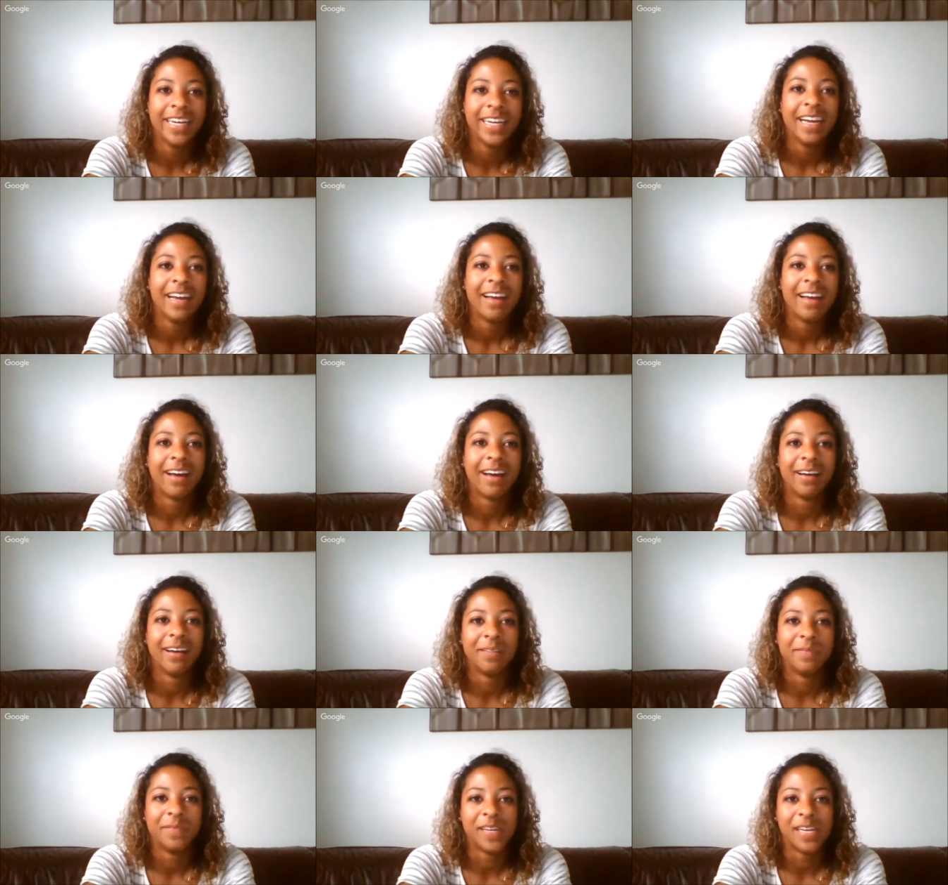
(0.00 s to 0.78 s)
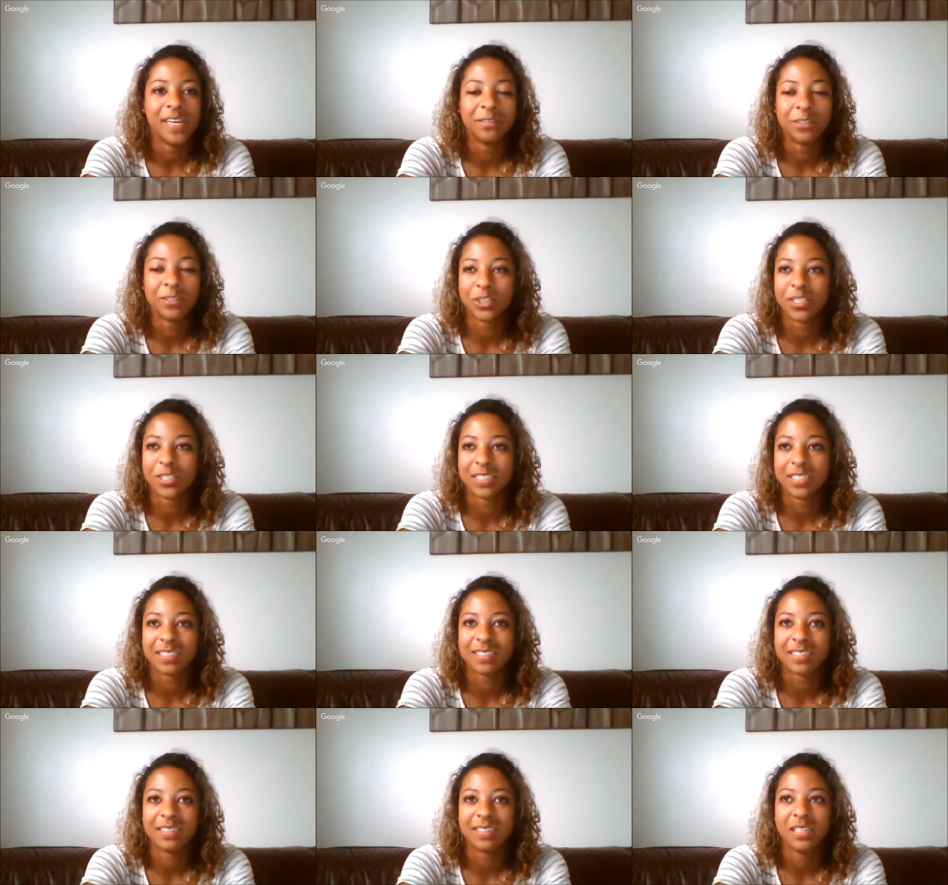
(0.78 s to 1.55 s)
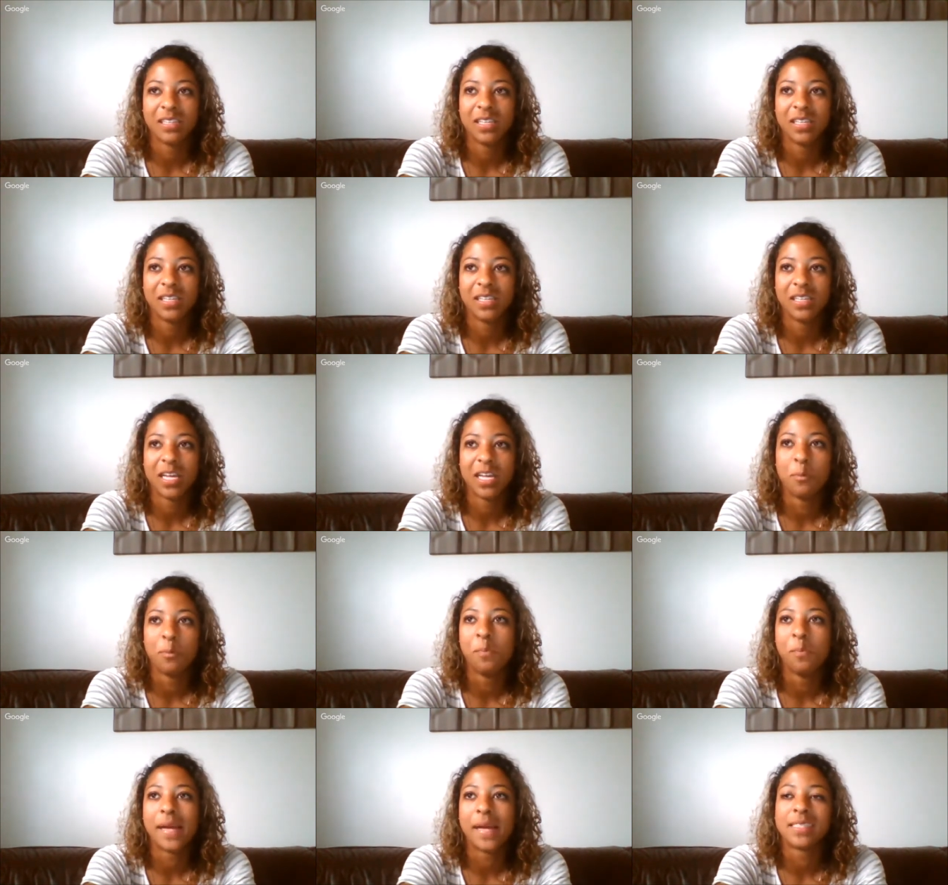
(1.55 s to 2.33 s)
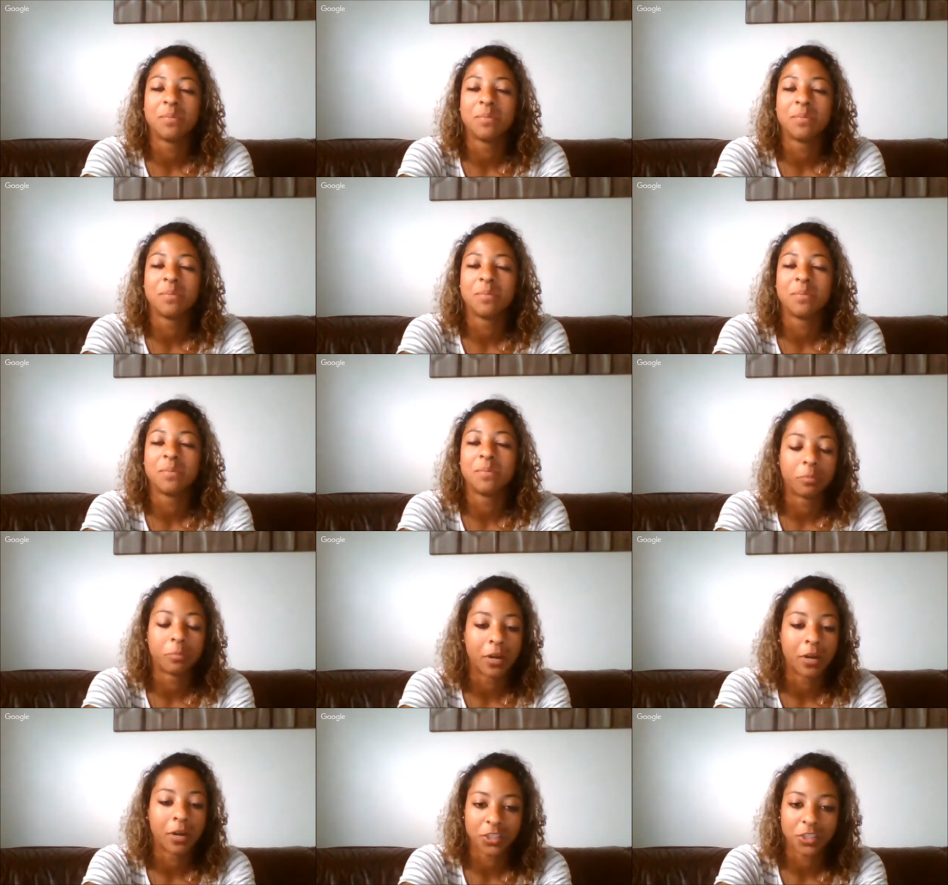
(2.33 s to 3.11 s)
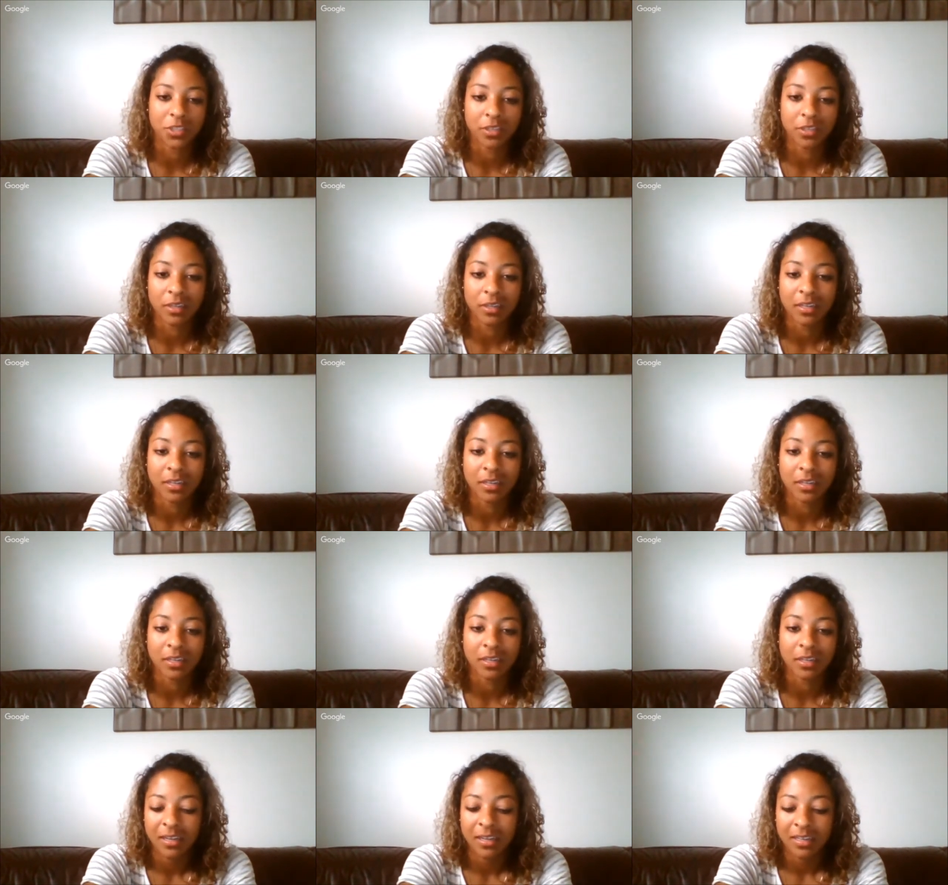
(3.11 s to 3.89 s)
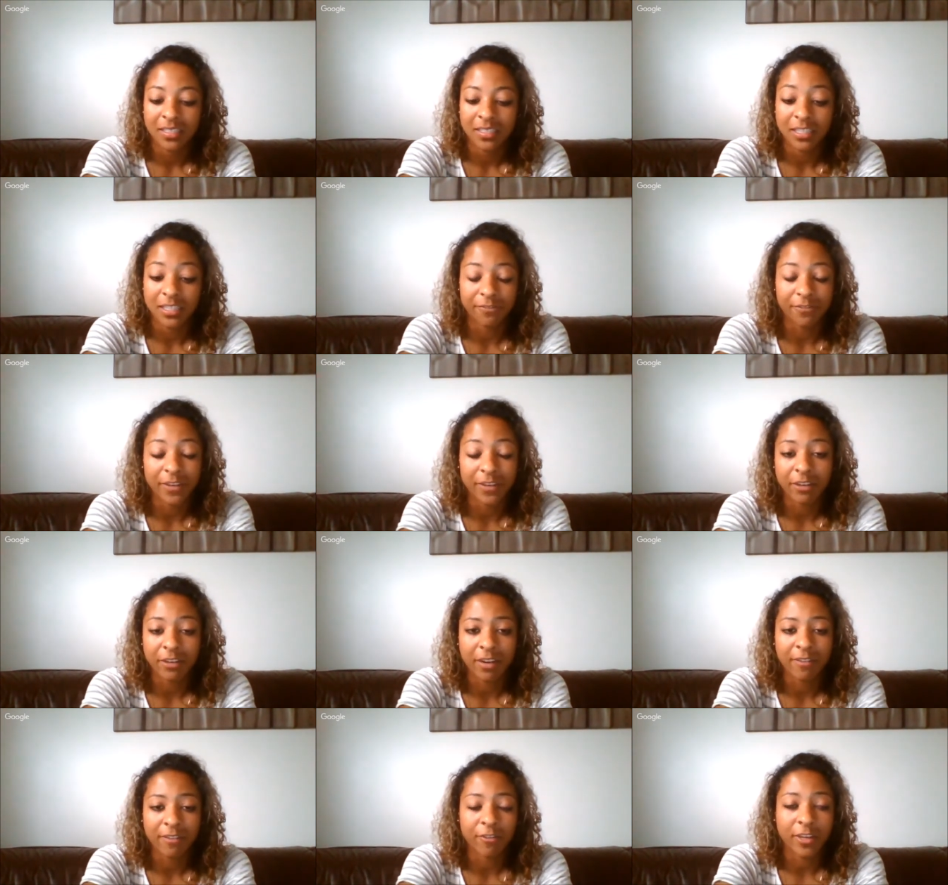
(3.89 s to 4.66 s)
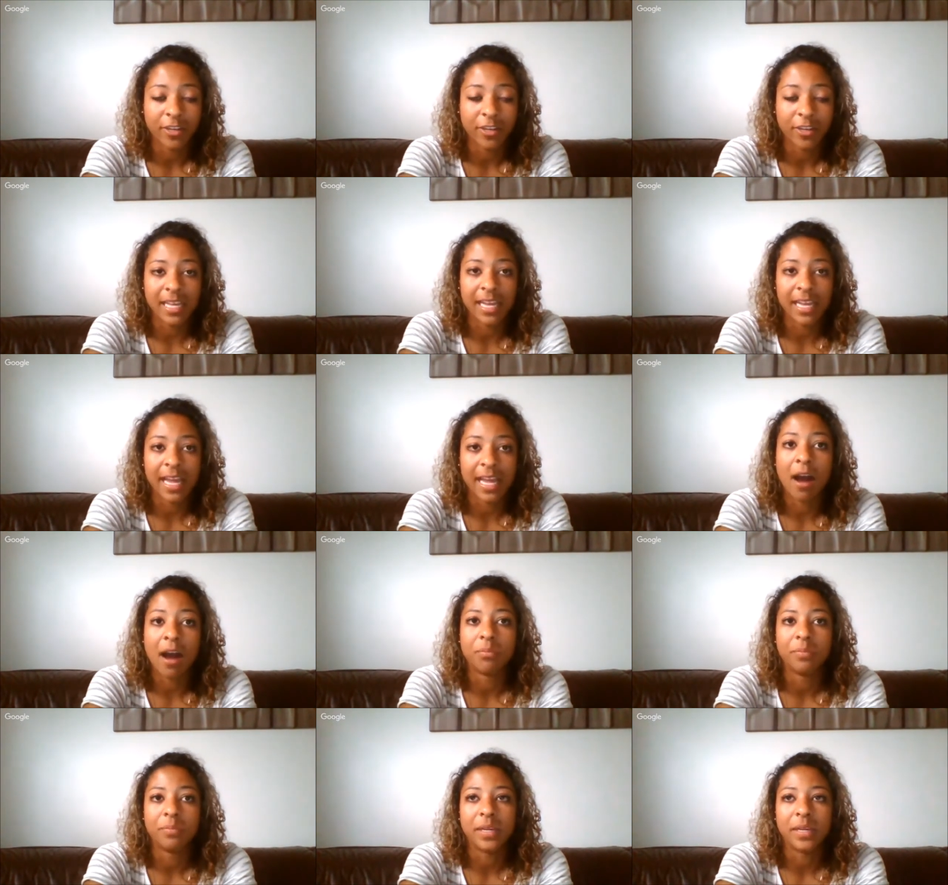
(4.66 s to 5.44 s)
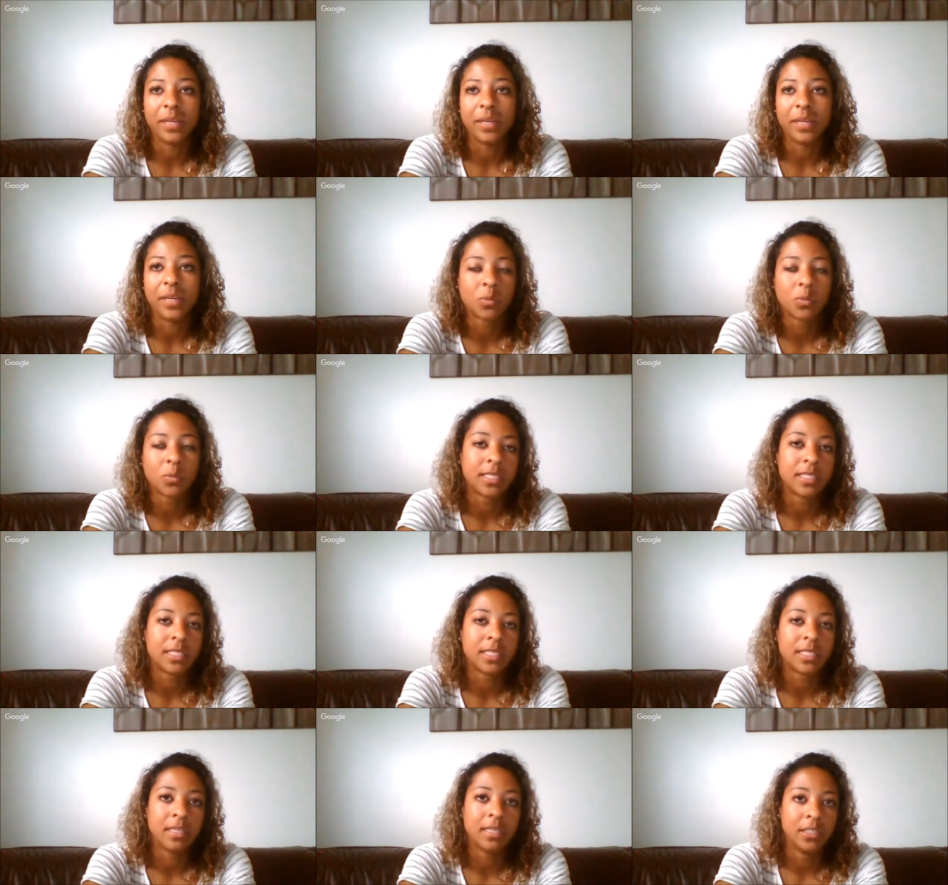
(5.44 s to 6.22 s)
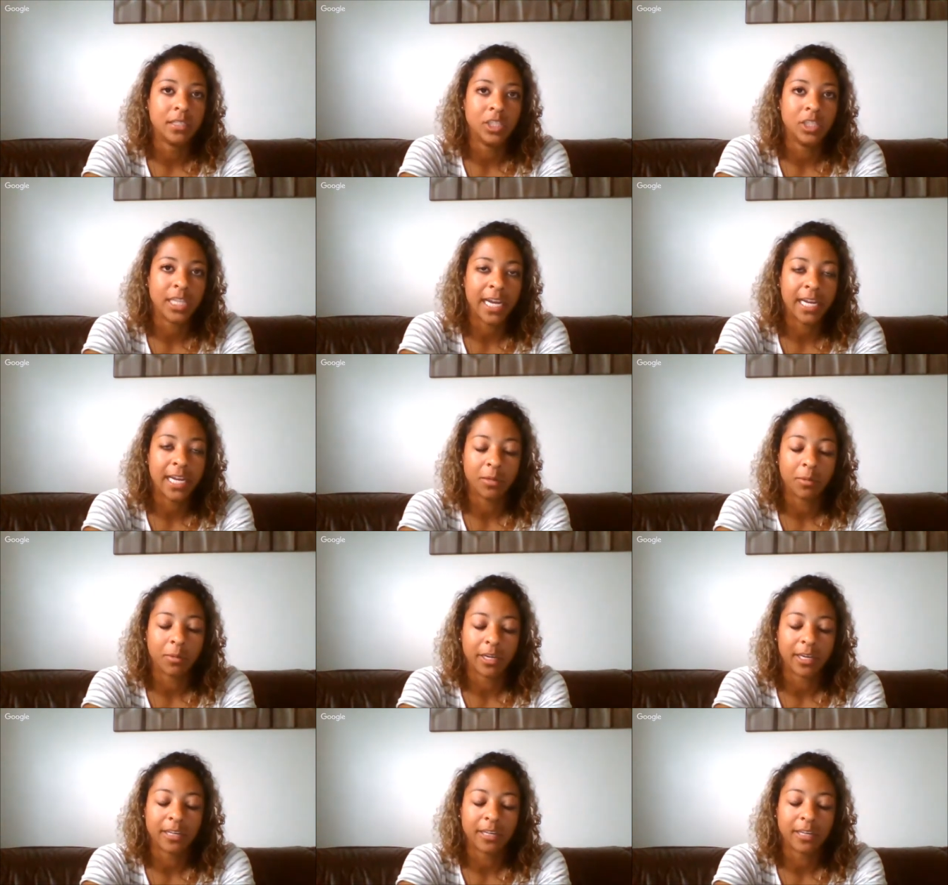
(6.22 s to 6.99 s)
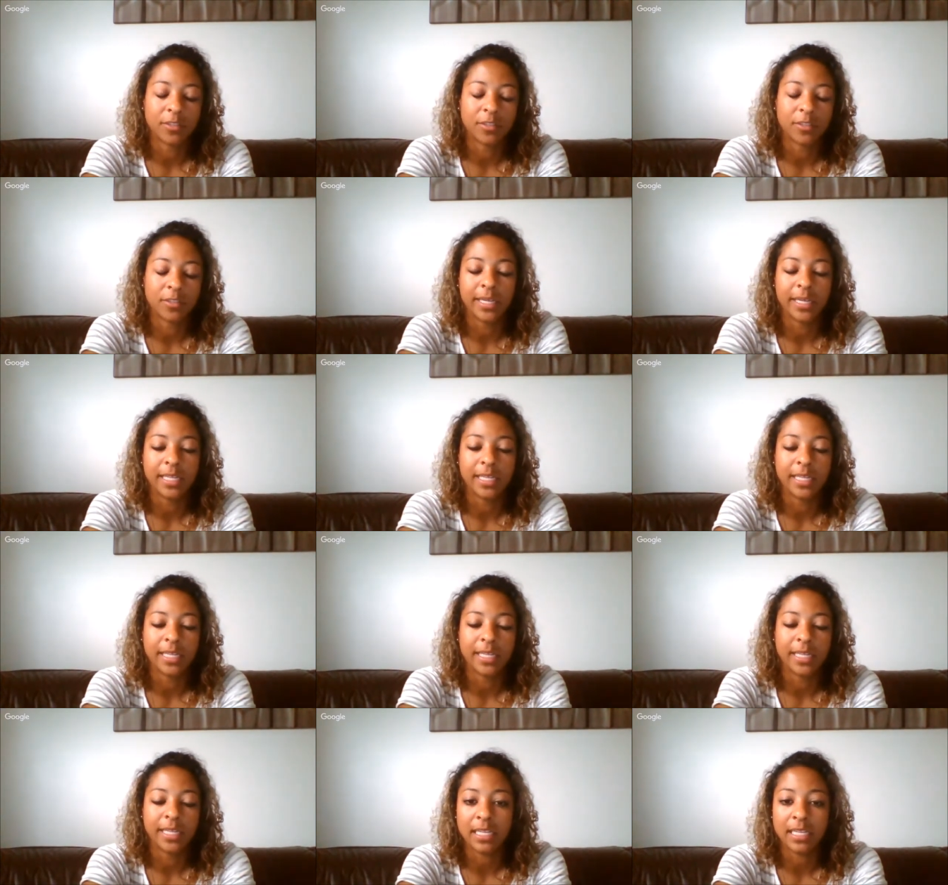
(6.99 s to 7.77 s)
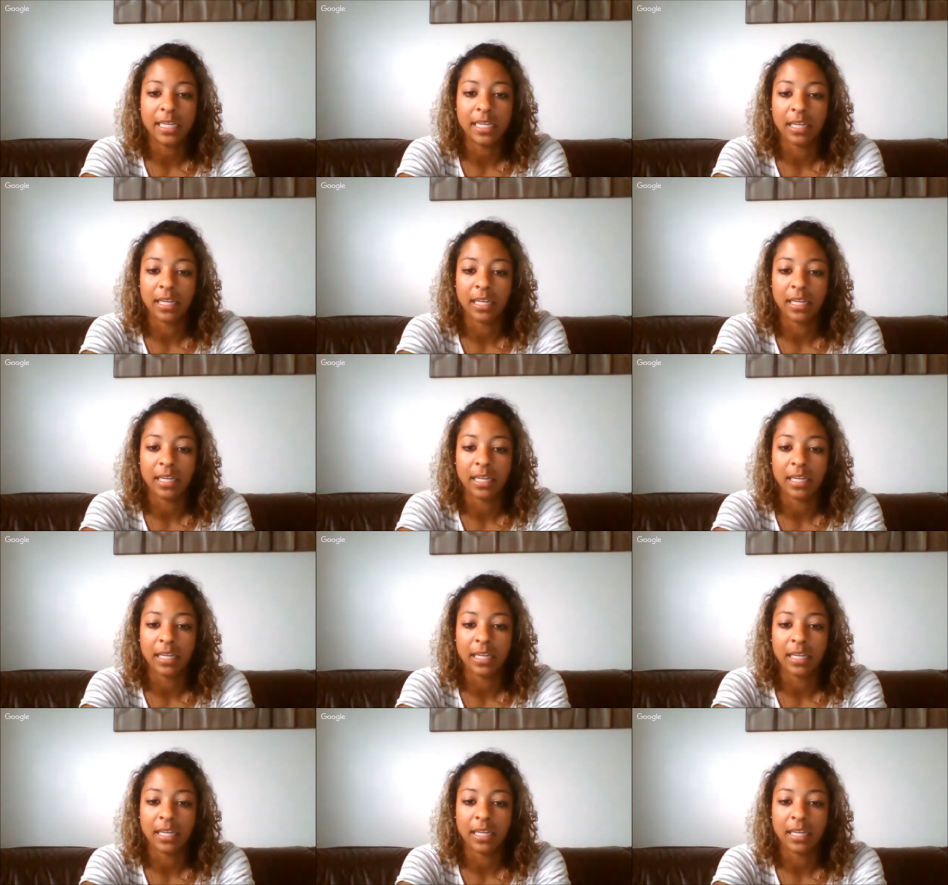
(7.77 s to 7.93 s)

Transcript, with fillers: um, it was just immense amounts of pressure to figure everything out, because this was still in January of twenty sixteen.